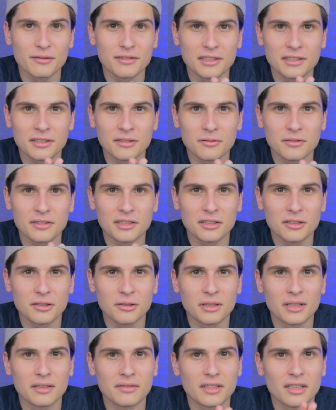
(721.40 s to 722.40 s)

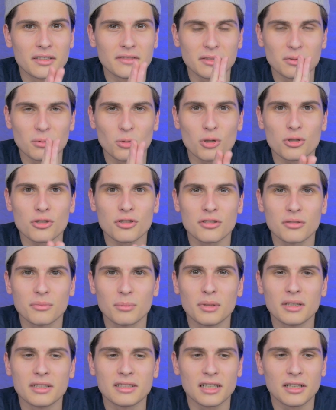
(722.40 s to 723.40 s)
video I've ever watched,
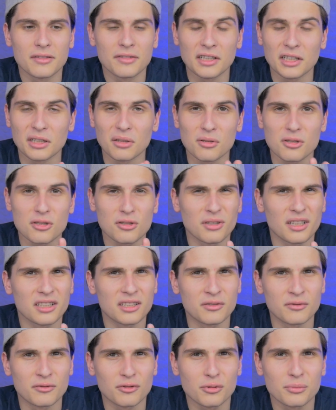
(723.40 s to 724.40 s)
but I think it was quite
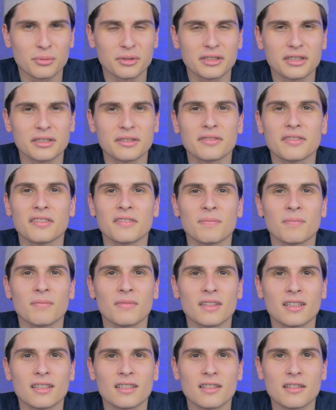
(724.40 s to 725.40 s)
informative.
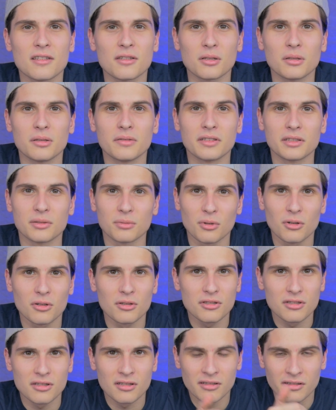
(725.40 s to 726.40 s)
So if it
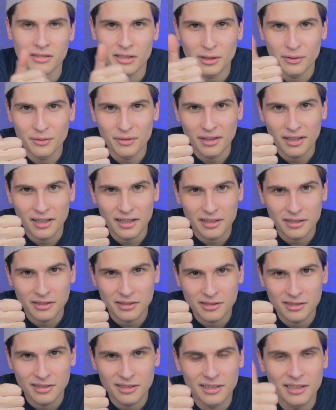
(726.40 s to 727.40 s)
was, leave a
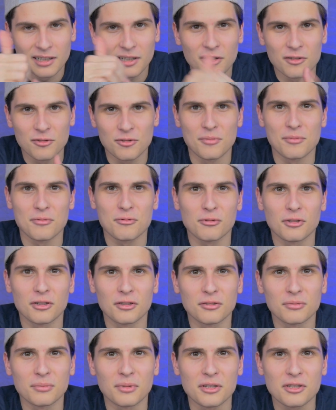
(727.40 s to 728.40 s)
like, subscribe
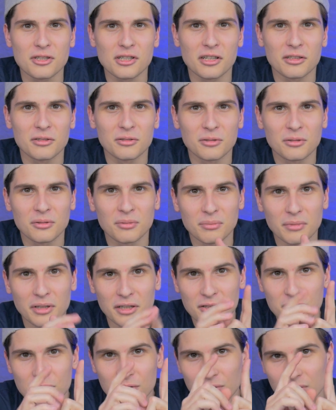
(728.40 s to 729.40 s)
to my channel, make
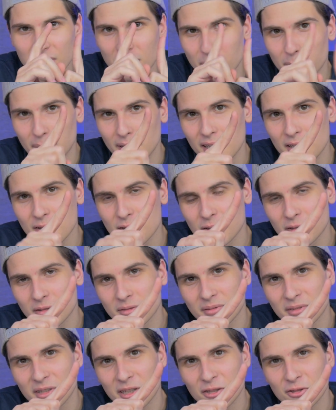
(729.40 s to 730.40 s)
sure the bell is
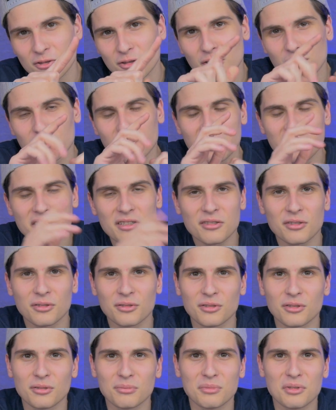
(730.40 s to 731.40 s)
on as always so you
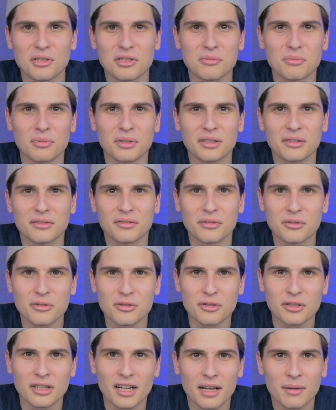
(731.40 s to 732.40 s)
don't miss my
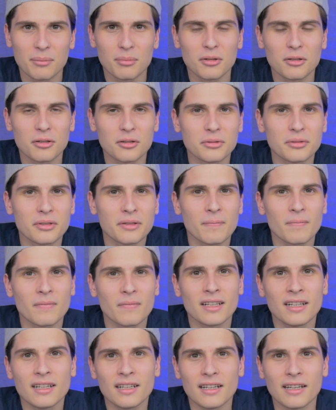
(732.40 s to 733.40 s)
future upload,
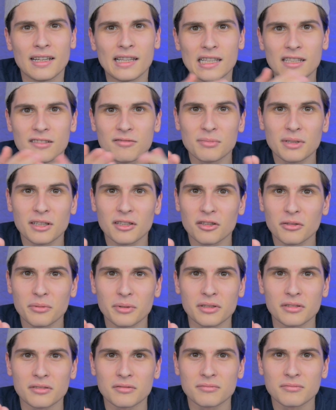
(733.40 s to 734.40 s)
and leave me a
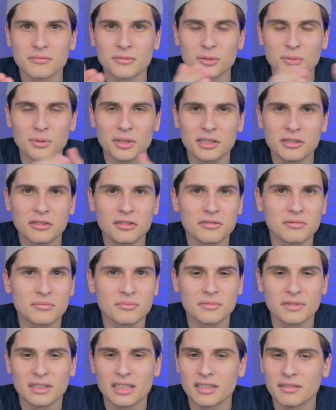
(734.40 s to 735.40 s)
comment. Why not?
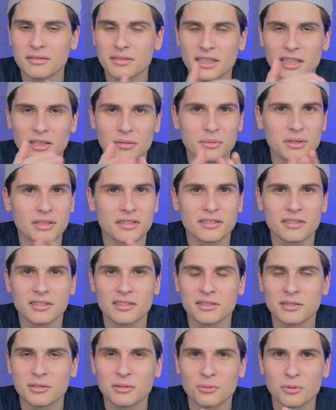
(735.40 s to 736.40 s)
Tell me
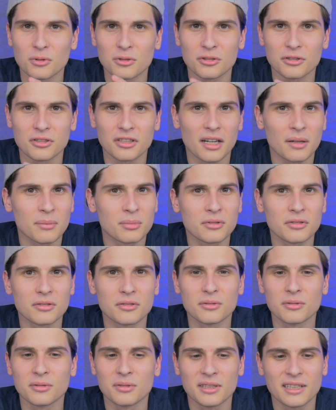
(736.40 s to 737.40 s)
what you're up
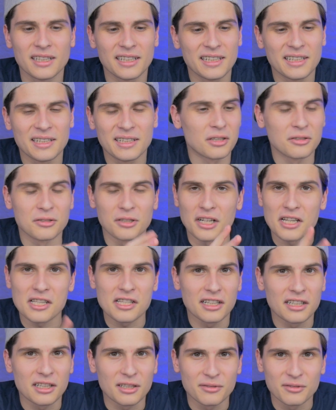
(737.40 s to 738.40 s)
to. Are you
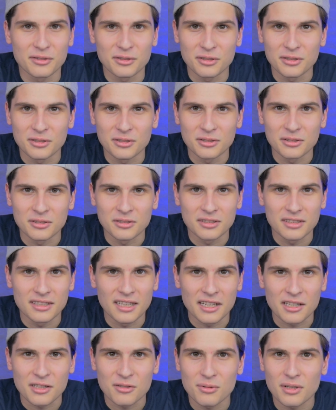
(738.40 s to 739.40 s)
excited for your
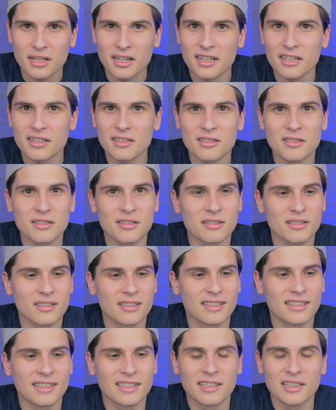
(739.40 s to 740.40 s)
next race?
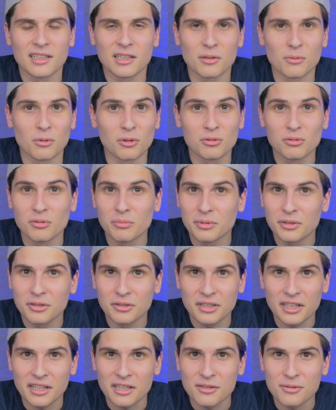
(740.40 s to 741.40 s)
What will be your
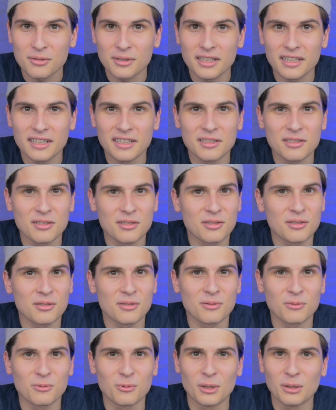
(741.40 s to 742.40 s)
next race?
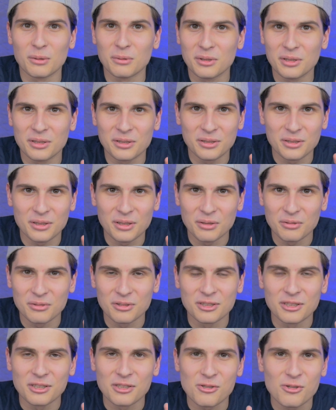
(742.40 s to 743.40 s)
When will you go to
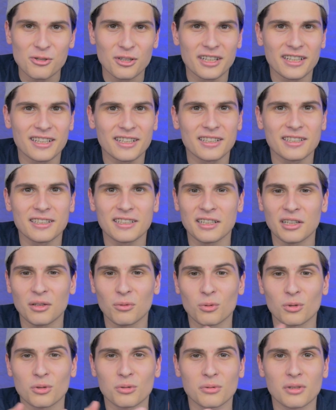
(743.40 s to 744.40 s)
the track? And
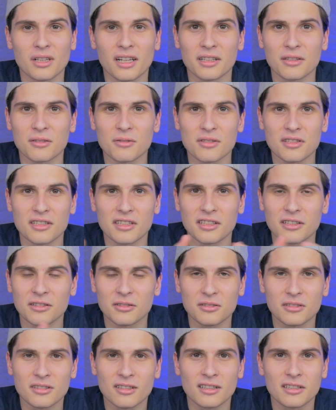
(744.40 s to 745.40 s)
what do you like to see
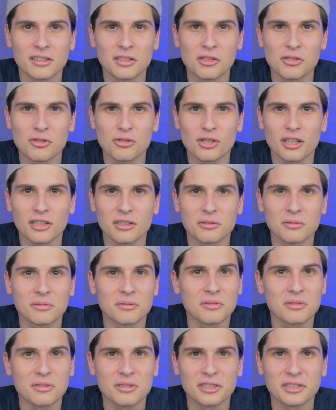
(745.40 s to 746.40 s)
on this channel?
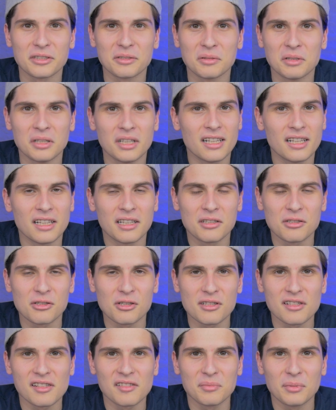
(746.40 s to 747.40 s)
So
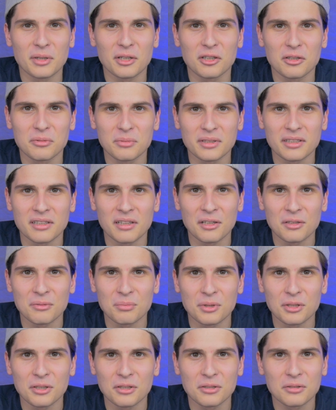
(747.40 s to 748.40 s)
just leave me a comment, let
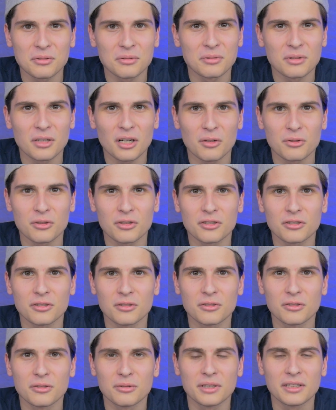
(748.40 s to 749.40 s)
me know how you're all
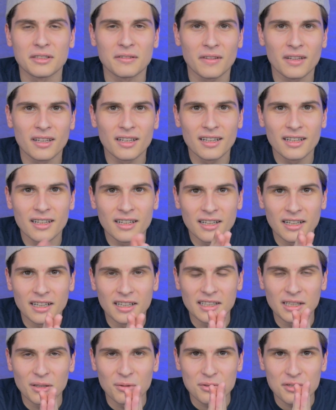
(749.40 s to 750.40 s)
doing.
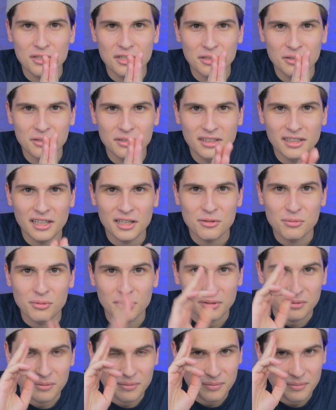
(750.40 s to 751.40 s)
And I'll see you in the next
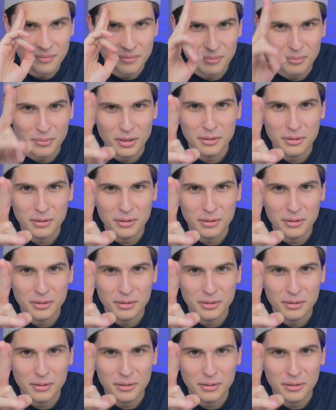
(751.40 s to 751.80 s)
one. Bye